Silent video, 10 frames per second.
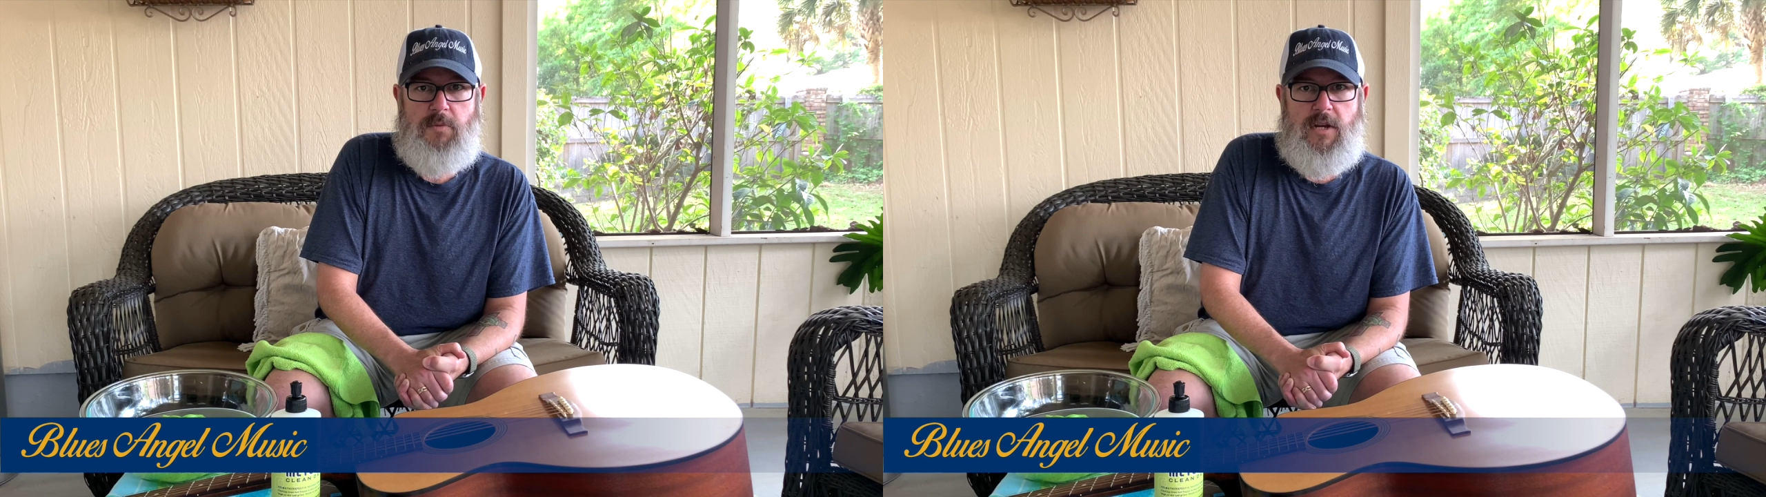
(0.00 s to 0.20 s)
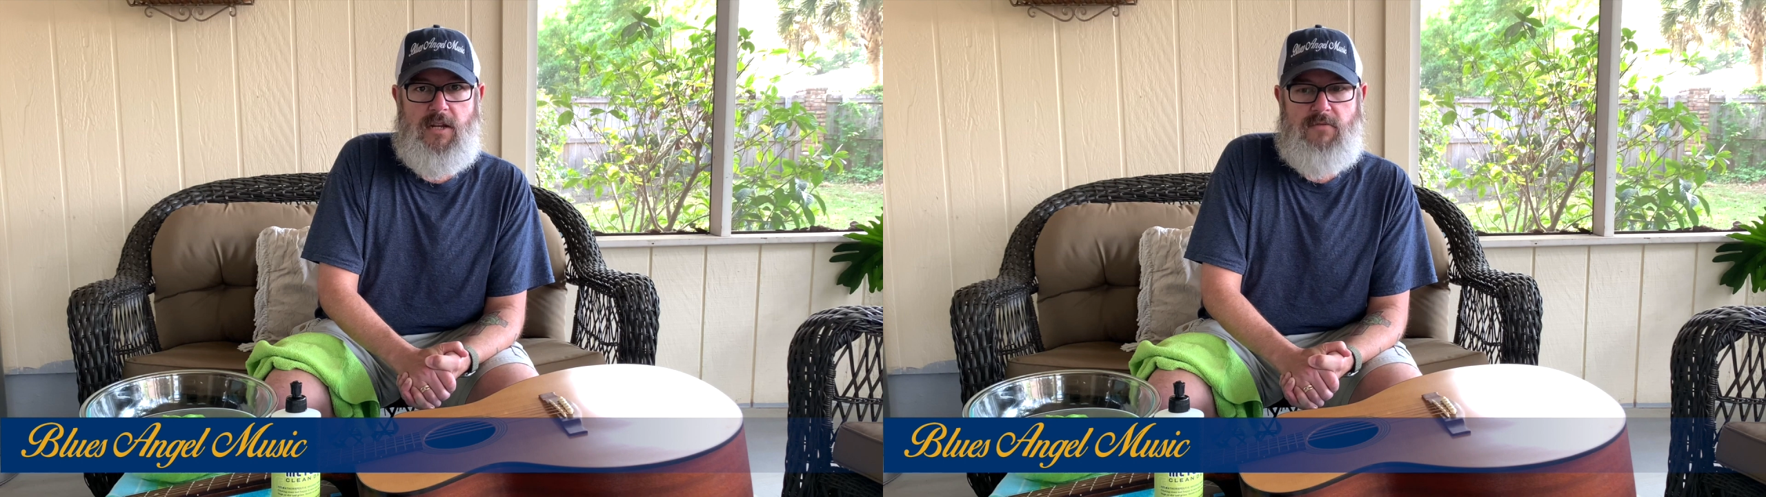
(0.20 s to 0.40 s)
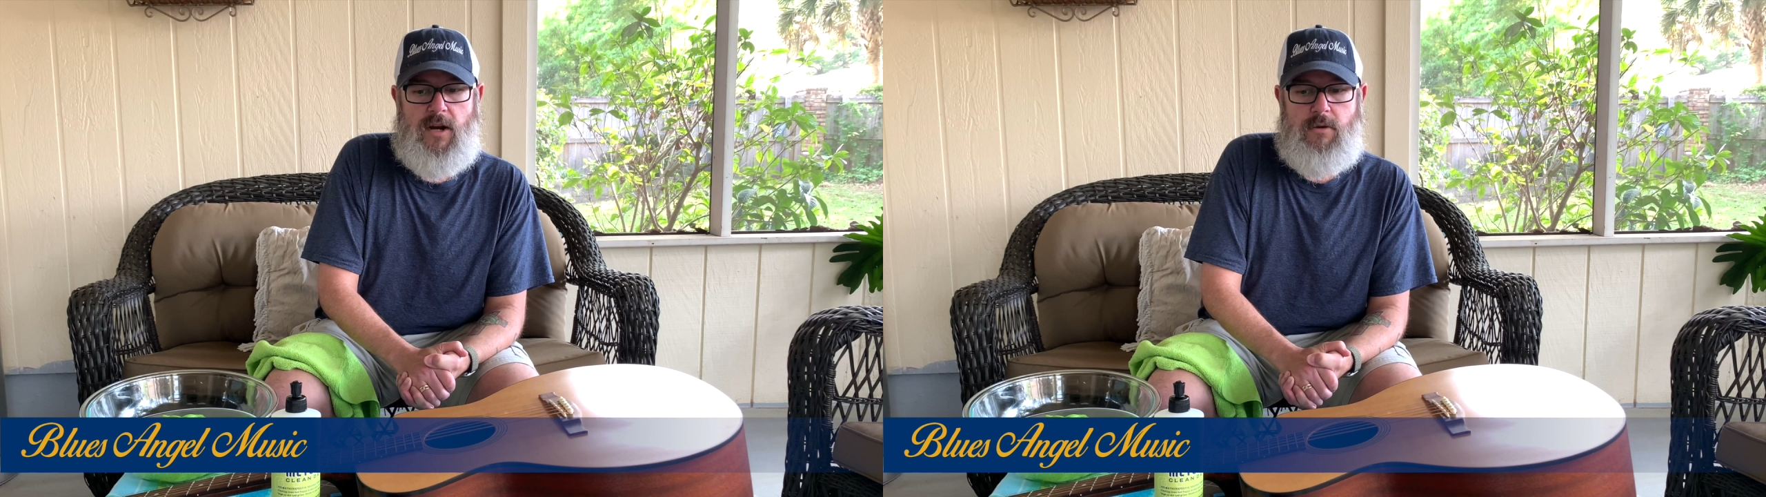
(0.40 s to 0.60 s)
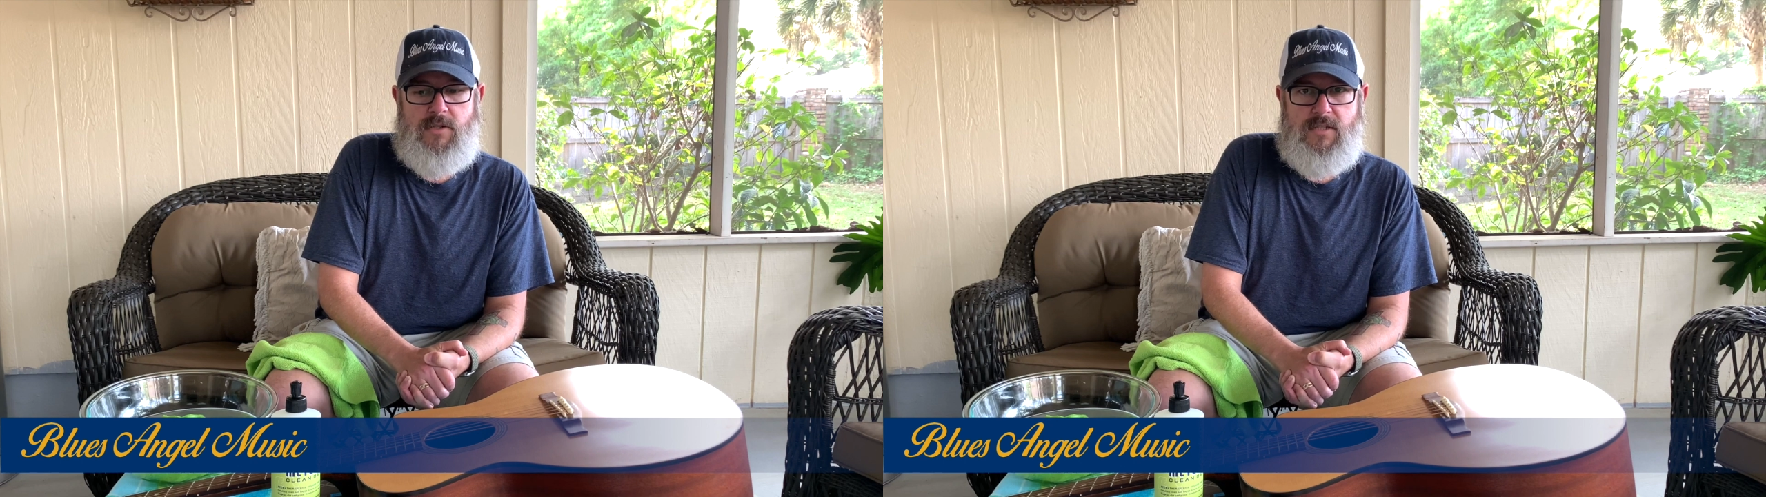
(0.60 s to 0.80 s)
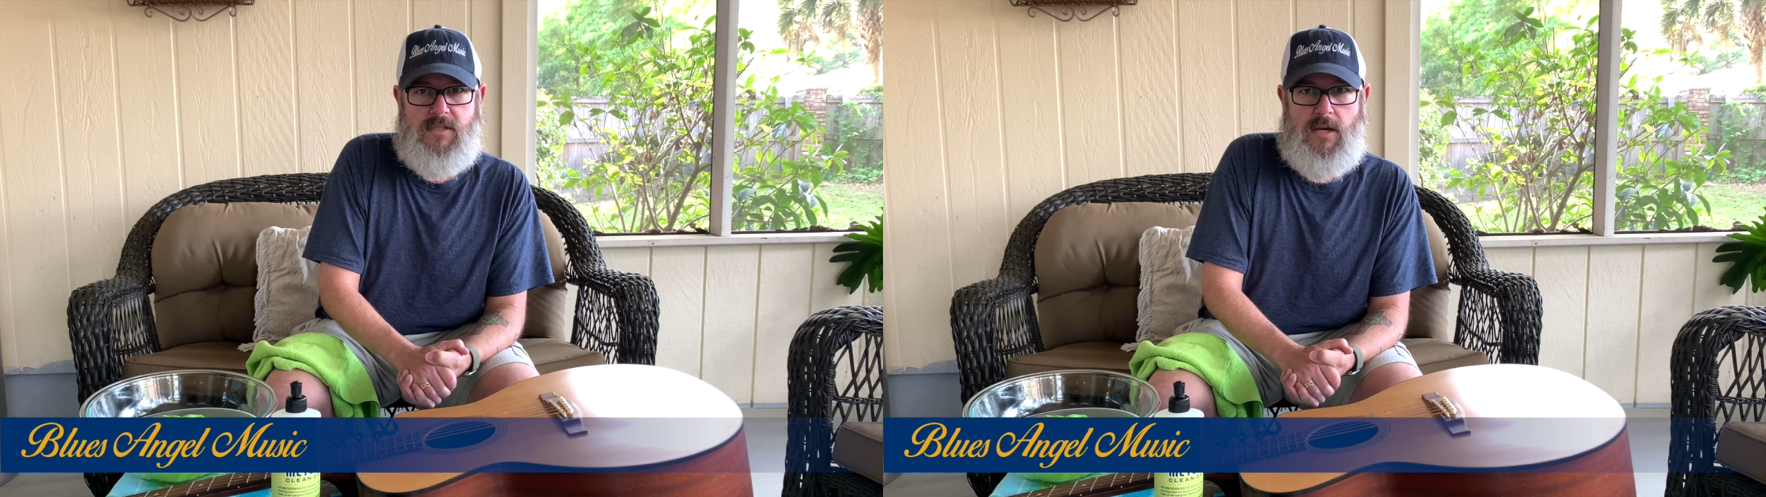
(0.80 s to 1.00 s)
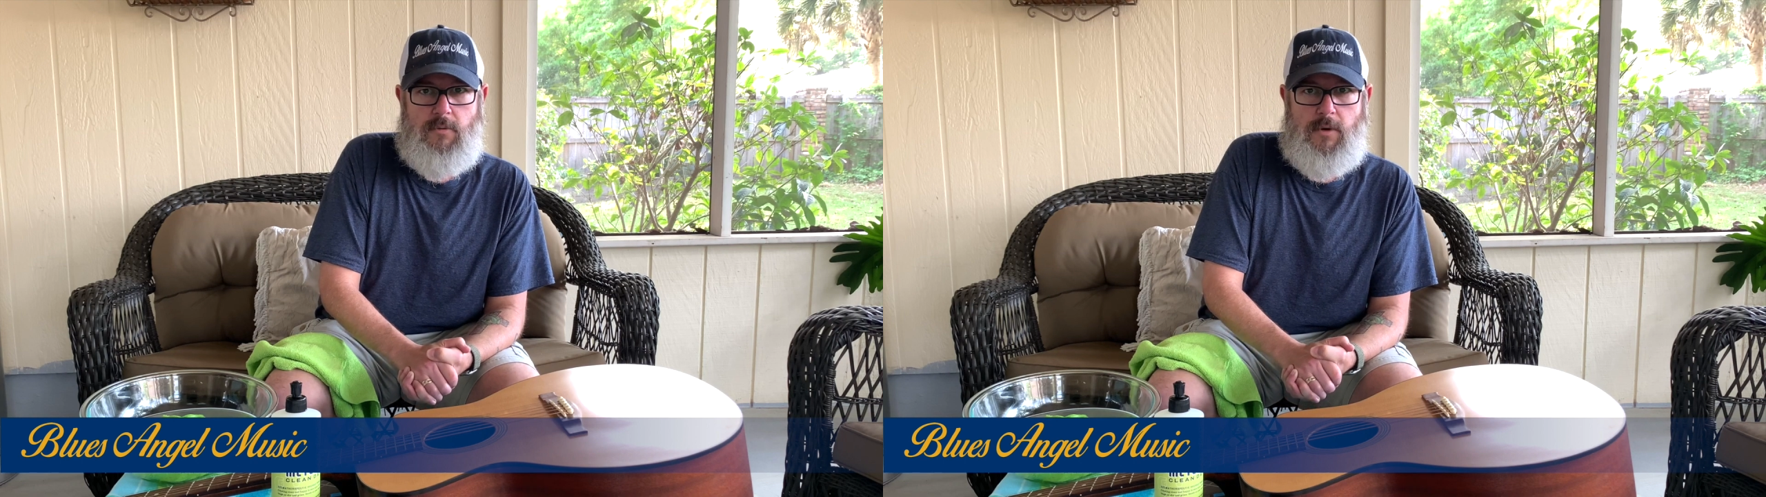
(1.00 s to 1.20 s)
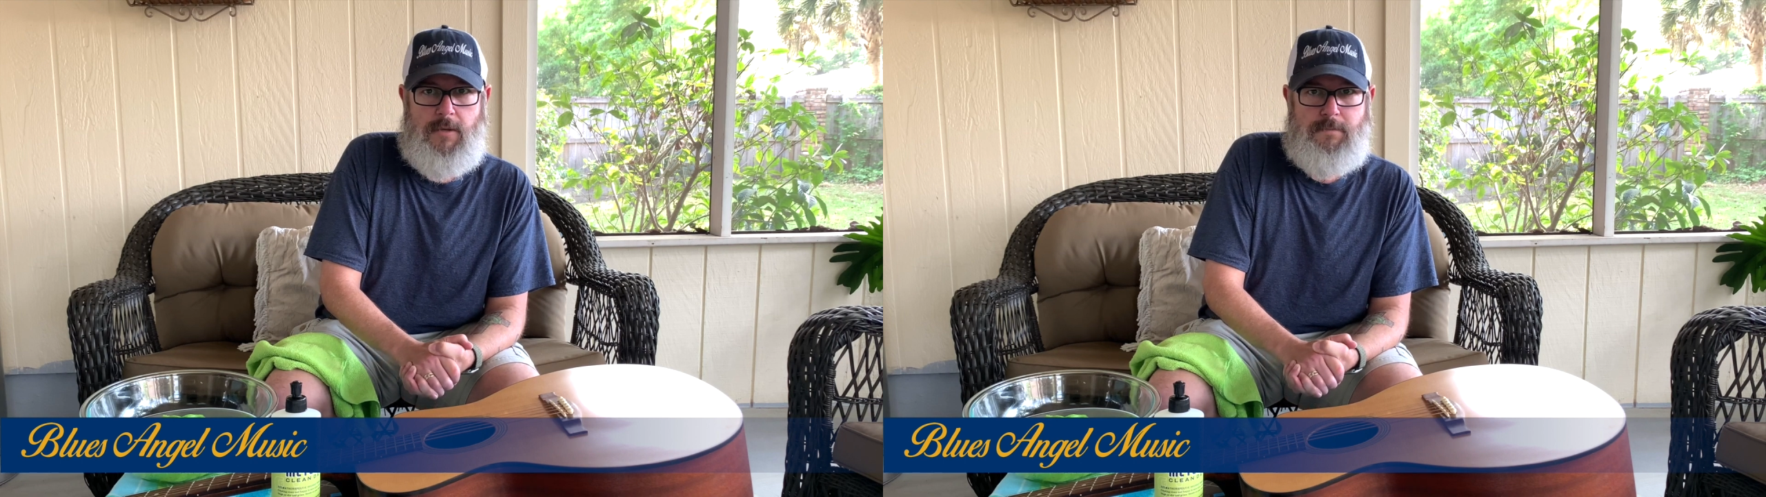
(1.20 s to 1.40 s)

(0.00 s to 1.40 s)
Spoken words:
any viruses that way.